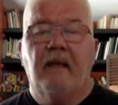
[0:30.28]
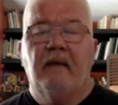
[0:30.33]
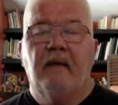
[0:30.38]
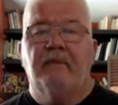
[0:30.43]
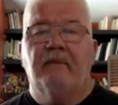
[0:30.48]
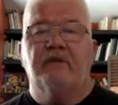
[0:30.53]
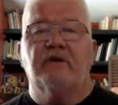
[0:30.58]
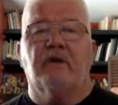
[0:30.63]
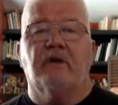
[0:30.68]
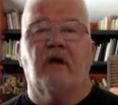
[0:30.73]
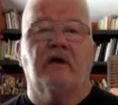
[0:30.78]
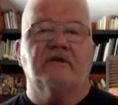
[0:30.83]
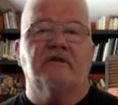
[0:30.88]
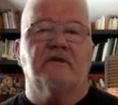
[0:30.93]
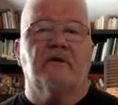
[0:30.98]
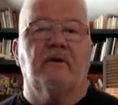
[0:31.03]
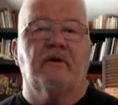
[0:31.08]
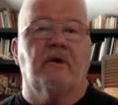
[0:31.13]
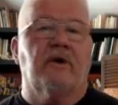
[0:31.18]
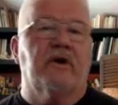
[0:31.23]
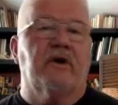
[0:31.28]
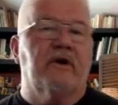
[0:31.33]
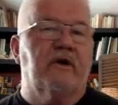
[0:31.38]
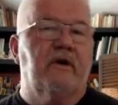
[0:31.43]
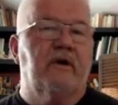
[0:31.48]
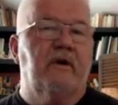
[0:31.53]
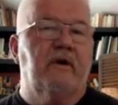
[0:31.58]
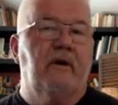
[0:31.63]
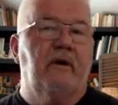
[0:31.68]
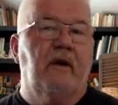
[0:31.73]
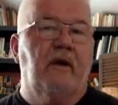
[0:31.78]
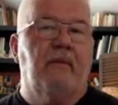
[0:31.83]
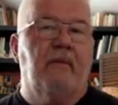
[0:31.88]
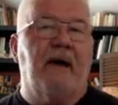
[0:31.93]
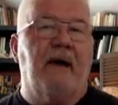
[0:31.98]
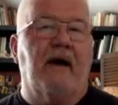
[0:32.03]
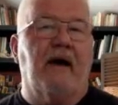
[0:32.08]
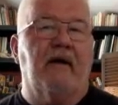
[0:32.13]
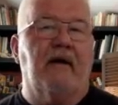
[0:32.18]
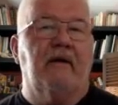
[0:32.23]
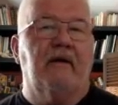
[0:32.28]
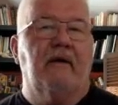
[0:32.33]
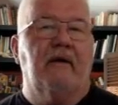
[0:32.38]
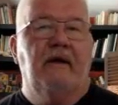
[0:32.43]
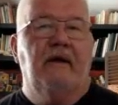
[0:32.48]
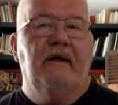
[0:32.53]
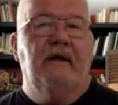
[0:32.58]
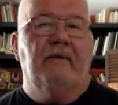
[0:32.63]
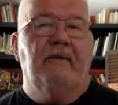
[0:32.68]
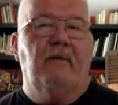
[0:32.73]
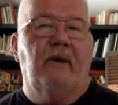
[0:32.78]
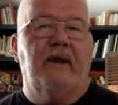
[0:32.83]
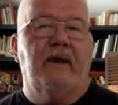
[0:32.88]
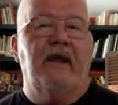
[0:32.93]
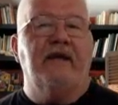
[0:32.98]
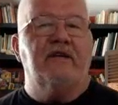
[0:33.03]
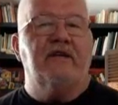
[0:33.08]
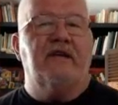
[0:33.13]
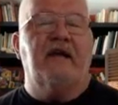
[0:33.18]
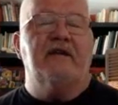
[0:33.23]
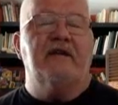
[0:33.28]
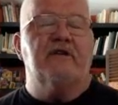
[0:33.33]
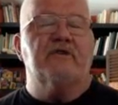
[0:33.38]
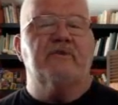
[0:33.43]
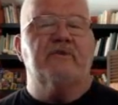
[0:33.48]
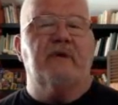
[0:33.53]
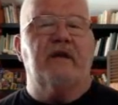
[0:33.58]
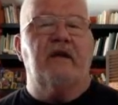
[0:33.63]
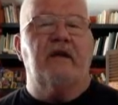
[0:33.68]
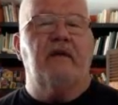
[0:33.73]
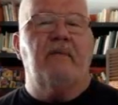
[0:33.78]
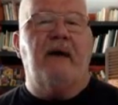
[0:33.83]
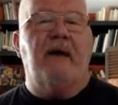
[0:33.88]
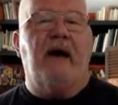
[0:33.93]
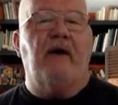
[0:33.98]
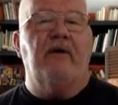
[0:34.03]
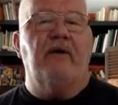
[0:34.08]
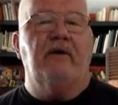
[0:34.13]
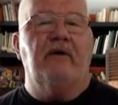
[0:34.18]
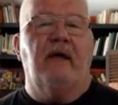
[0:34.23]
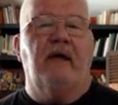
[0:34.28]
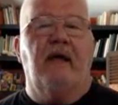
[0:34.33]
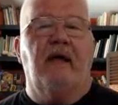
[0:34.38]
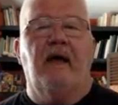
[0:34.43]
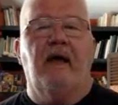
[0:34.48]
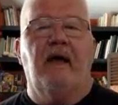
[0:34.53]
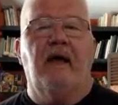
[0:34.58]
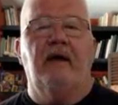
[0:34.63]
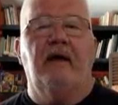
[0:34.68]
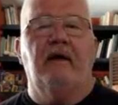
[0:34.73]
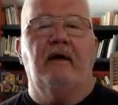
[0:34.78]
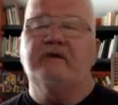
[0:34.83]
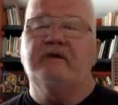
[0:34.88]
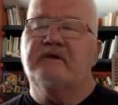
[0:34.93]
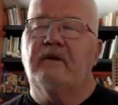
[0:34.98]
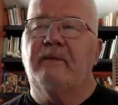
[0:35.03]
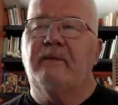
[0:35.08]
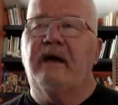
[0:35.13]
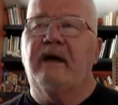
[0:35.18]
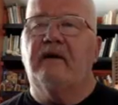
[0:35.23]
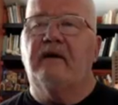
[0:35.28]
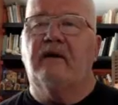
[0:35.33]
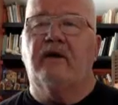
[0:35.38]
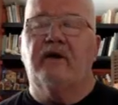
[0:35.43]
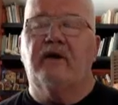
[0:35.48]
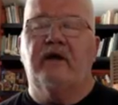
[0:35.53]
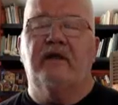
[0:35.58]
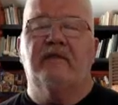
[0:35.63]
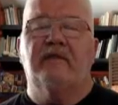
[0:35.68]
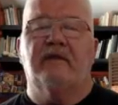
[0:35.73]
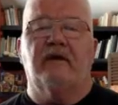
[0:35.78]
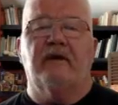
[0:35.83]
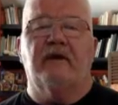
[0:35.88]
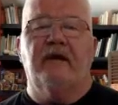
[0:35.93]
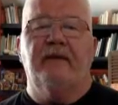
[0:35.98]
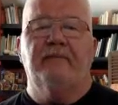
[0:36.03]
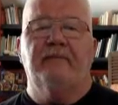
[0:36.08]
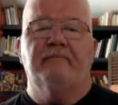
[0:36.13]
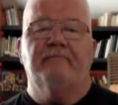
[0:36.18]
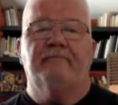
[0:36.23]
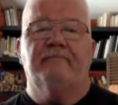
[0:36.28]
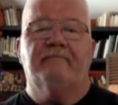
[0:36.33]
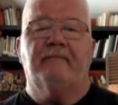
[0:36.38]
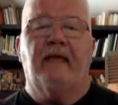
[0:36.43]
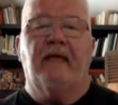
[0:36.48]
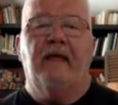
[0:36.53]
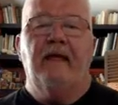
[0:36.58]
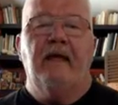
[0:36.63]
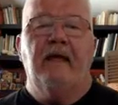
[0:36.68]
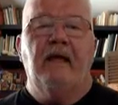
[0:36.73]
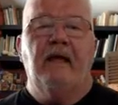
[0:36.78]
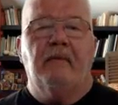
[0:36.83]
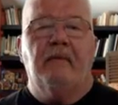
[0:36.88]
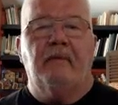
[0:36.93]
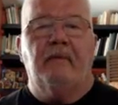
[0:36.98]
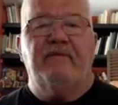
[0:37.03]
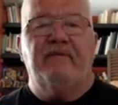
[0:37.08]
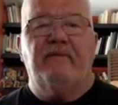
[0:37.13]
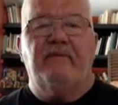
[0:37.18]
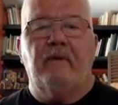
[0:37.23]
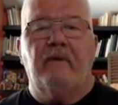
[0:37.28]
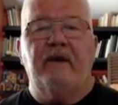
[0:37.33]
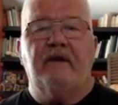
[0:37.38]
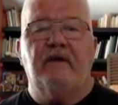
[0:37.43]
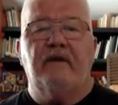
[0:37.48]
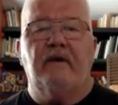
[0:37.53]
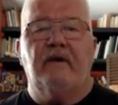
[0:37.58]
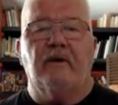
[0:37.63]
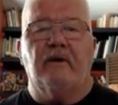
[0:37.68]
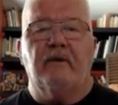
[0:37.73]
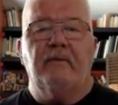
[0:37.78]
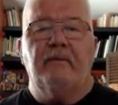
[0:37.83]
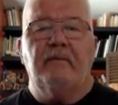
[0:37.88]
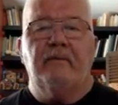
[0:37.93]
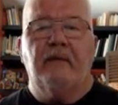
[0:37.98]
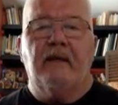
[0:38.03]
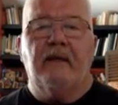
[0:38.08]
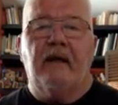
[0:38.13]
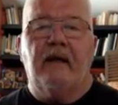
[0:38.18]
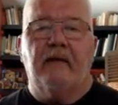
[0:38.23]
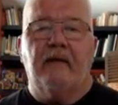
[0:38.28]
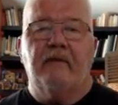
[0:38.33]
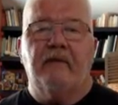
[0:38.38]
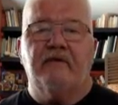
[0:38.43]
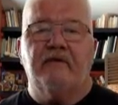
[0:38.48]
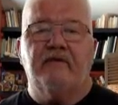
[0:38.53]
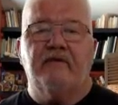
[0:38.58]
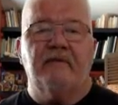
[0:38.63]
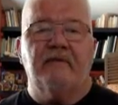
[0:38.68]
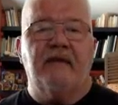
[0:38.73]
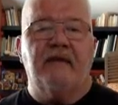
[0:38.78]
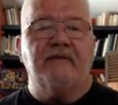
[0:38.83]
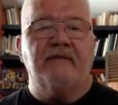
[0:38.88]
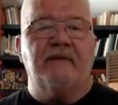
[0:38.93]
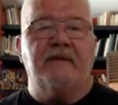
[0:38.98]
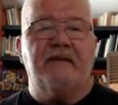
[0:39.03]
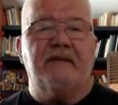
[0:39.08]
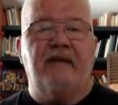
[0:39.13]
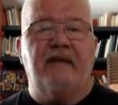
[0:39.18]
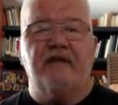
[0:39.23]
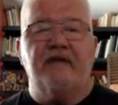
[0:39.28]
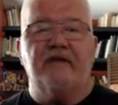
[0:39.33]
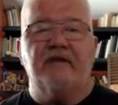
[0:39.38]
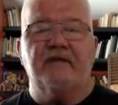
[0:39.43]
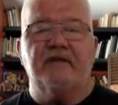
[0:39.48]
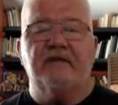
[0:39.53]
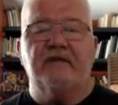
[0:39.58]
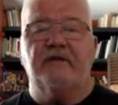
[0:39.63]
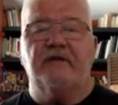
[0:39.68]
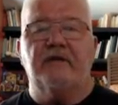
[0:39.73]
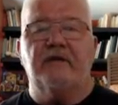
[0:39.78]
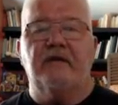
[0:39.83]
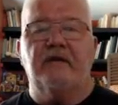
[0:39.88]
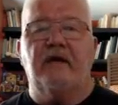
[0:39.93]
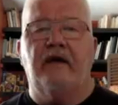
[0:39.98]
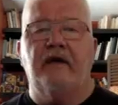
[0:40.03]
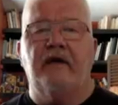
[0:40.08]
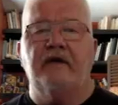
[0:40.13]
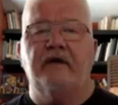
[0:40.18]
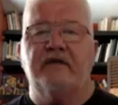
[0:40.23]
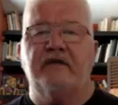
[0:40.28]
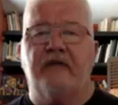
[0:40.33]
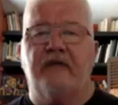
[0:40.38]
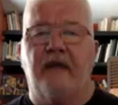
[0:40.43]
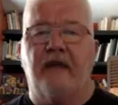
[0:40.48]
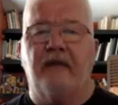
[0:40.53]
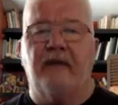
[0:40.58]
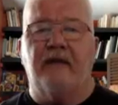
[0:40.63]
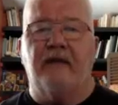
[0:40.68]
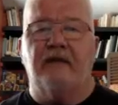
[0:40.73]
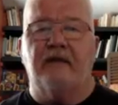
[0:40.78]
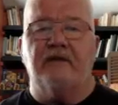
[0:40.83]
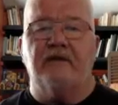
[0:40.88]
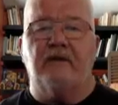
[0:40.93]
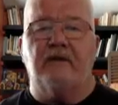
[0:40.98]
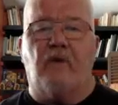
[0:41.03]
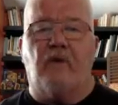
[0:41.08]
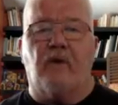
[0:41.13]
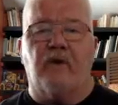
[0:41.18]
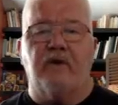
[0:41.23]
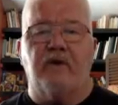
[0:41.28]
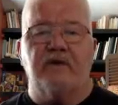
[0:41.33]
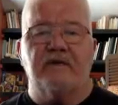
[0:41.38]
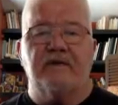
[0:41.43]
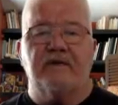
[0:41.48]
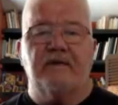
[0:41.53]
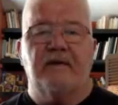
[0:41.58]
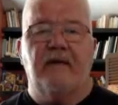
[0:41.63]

but you'll also learn about what education is really about and also about learning theory. But before we do, there's some expectations that you need to understand about this course.